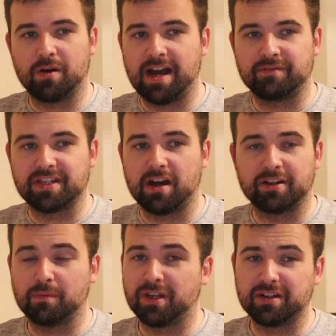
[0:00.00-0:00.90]
have it
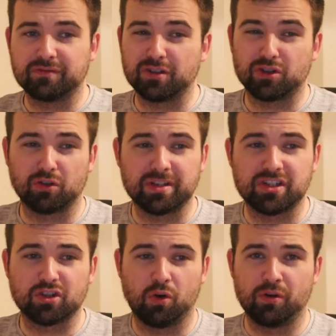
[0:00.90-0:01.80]
down. I'm not even too sure he
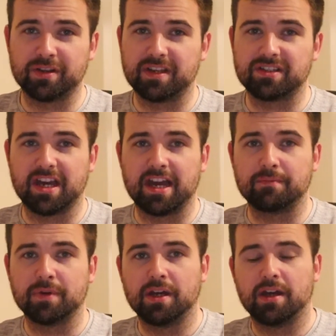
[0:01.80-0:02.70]
scored in this
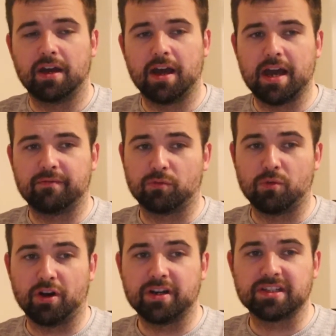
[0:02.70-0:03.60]
game, from
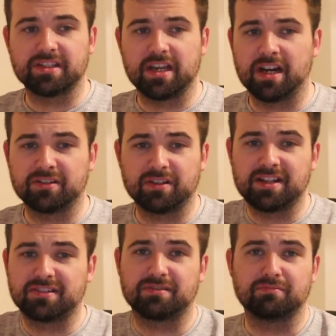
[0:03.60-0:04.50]
what I can see here. So
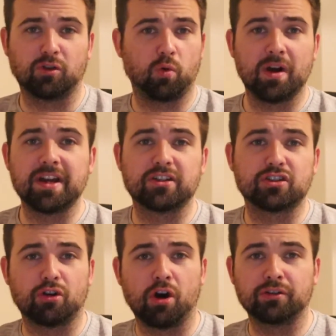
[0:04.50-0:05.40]
that's quite
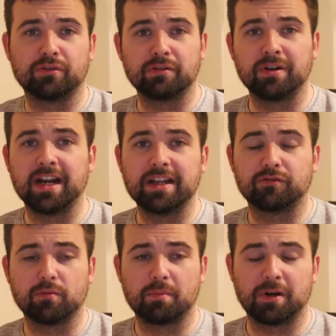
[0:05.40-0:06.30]
extraordinary, really,
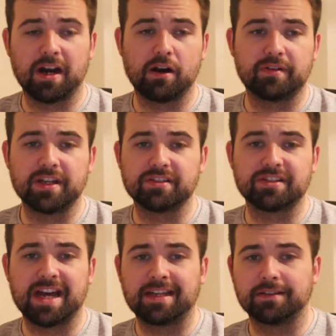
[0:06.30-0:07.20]
from a player of his
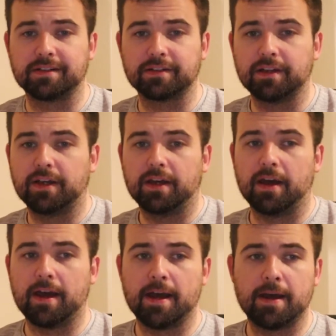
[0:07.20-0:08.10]
standard.
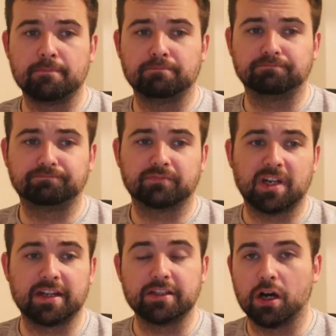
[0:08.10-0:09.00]
And,
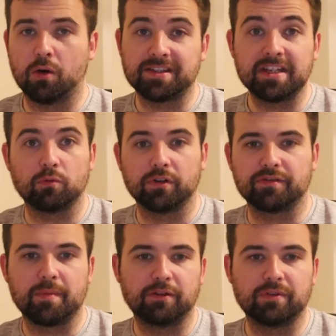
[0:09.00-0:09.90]
I think one
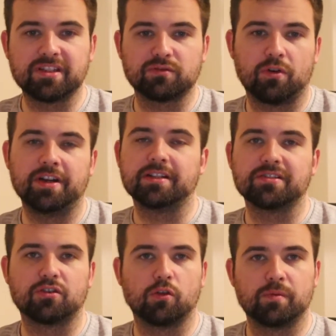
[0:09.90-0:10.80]
of the main reasons why he
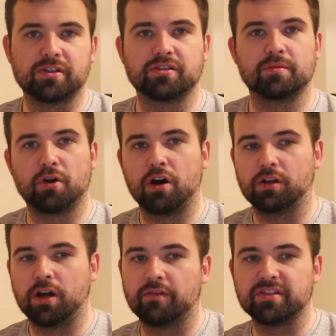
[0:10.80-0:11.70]
didn't score was because the
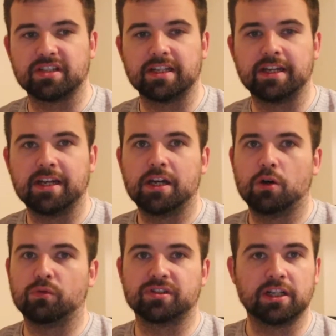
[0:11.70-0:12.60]
ball obviously
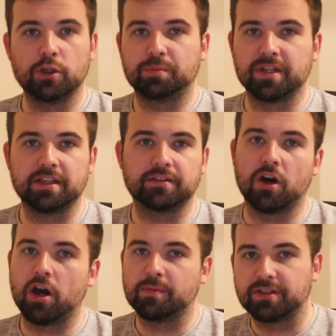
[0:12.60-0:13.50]
was looped in
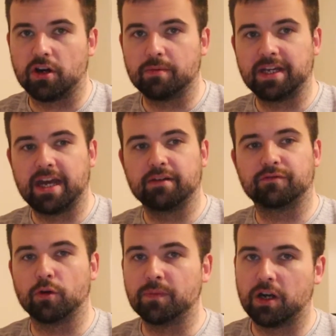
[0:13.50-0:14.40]
time and time again
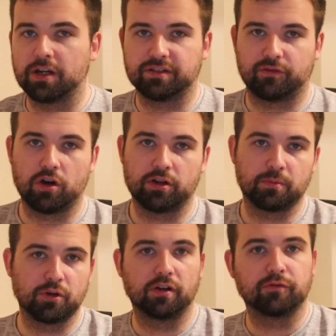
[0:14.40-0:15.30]
from the likes of Conor
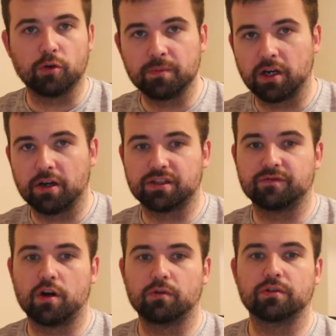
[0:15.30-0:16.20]
Burke, from the likes
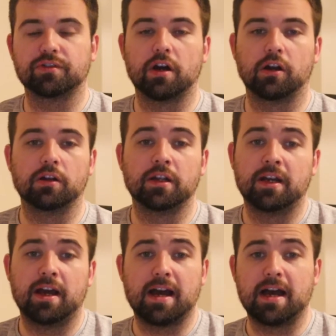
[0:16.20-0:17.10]
of Owen O'Donnell,
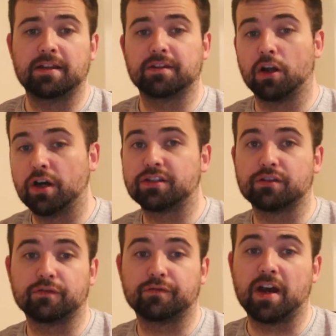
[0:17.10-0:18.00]
and the likes
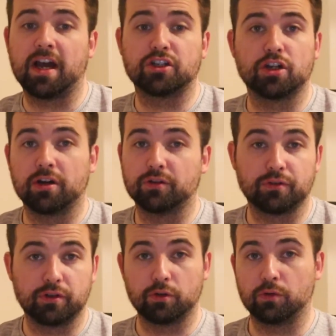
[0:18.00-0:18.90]
of Sean
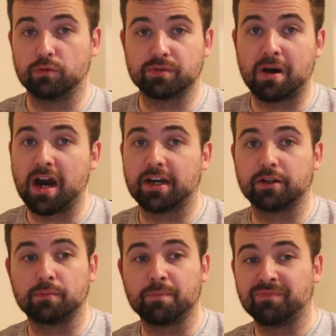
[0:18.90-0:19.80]
O'Donoghue, who was marking him,